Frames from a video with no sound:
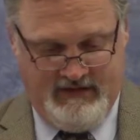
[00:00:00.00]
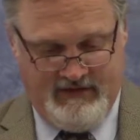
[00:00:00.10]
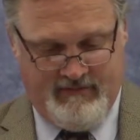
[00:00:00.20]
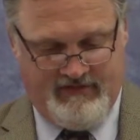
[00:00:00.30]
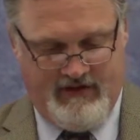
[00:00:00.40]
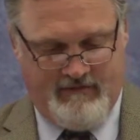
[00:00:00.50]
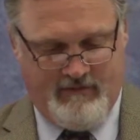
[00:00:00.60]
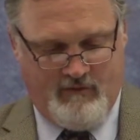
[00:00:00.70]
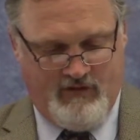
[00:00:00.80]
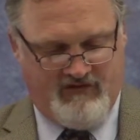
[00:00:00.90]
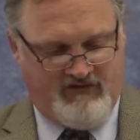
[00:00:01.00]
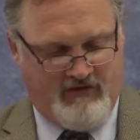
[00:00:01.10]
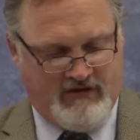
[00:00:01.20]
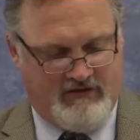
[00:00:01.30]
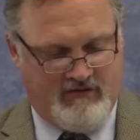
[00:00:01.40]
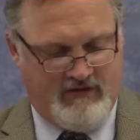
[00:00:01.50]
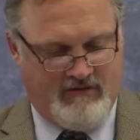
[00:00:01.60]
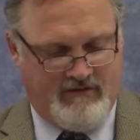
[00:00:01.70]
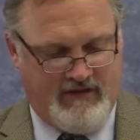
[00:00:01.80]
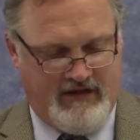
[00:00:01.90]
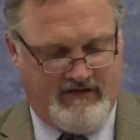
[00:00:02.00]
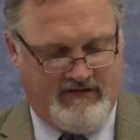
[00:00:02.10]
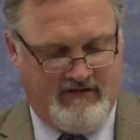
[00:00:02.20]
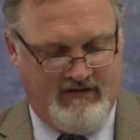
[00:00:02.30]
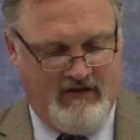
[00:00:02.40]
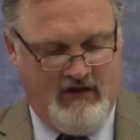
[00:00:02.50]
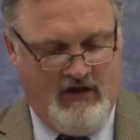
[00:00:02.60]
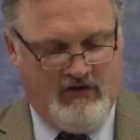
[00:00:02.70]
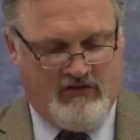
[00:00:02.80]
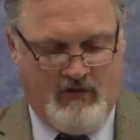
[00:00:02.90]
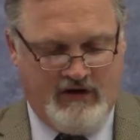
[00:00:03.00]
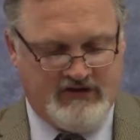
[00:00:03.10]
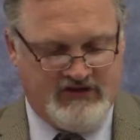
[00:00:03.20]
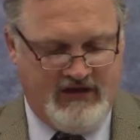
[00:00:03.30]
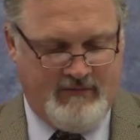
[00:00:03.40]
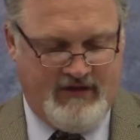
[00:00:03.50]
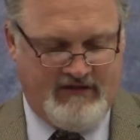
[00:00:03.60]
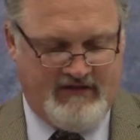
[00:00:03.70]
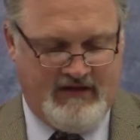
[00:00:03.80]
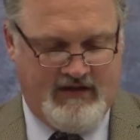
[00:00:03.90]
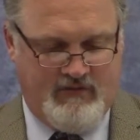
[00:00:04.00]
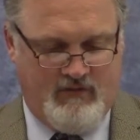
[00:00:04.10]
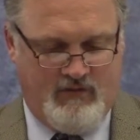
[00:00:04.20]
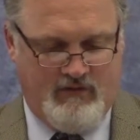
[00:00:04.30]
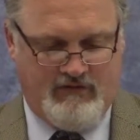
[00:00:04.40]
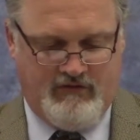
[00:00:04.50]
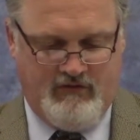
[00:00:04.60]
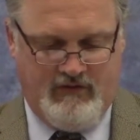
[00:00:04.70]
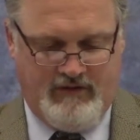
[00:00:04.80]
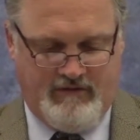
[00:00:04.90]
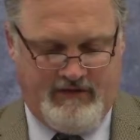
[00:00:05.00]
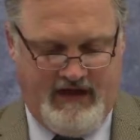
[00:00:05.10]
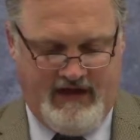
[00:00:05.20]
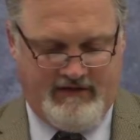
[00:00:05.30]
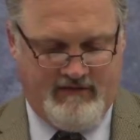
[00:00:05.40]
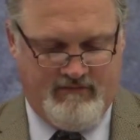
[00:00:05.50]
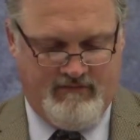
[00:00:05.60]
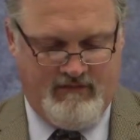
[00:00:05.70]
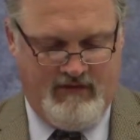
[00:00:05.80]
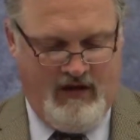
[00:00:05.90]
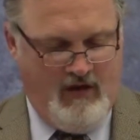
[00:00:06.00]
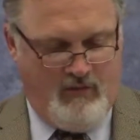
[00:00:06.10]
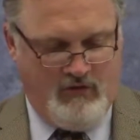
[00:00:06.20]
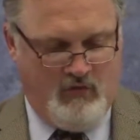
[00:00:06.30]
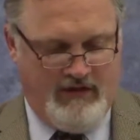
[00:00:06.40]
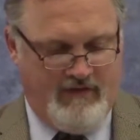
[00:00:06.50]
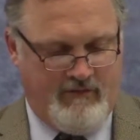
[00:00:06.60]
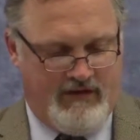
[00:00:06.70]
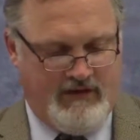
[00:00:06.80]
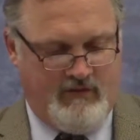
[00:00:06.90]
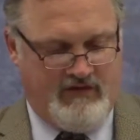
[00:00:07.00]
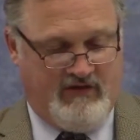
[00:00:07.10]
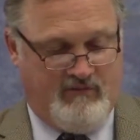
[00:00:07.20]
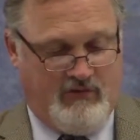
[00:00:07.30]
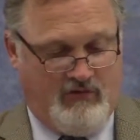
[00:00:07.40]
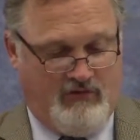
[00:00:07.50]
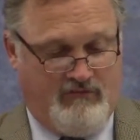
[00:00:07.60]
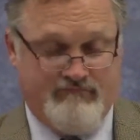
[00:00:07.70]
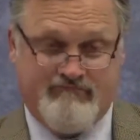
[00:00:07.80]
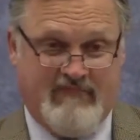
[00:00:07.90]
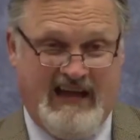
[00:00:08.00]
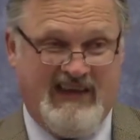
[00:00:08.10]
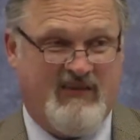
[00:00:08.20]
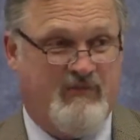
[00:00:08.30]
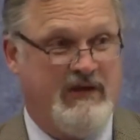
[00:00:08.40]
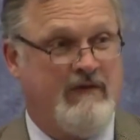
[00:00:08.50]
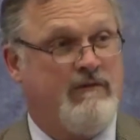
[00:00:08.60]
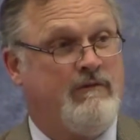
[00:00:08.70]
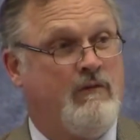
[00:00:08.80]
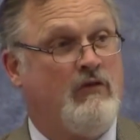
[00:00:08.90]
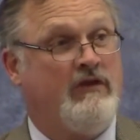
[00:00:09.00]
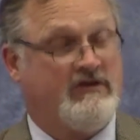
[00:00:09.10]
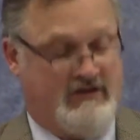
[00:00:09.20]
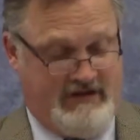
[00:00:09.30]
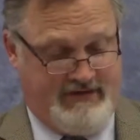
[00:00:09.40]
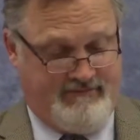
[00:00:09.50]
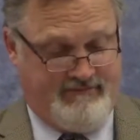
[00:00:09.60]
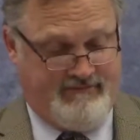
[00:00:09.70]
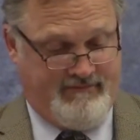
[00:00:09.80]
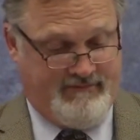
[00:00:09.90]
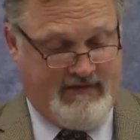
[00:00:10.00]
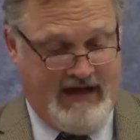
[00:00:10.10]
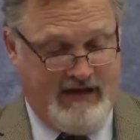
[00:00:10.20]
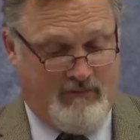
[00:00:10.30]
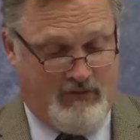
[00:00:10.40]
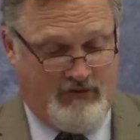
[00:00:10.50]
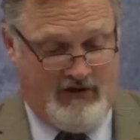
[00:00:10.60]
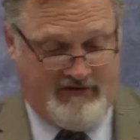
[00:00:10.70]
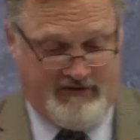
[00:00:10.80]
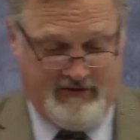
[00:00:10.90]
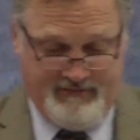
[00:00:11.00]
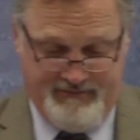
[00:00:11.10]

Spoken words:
himself, if one strikes you on the face. To our shame, I say, we were too weak for that. But whenever anyone is bold, I speak foolishly. I am bold also.